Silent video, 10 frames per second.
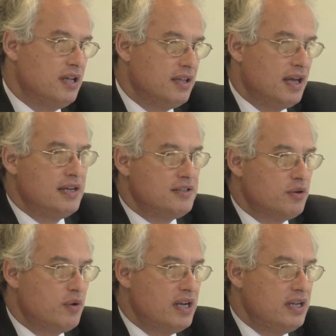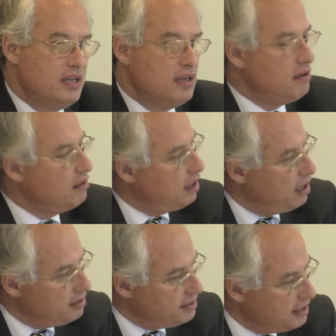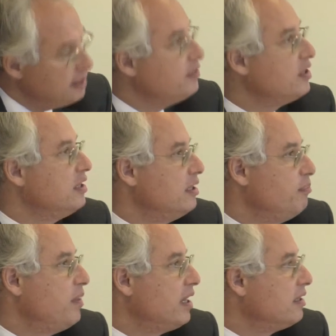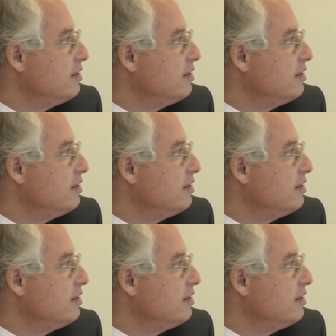that has already a significant impact.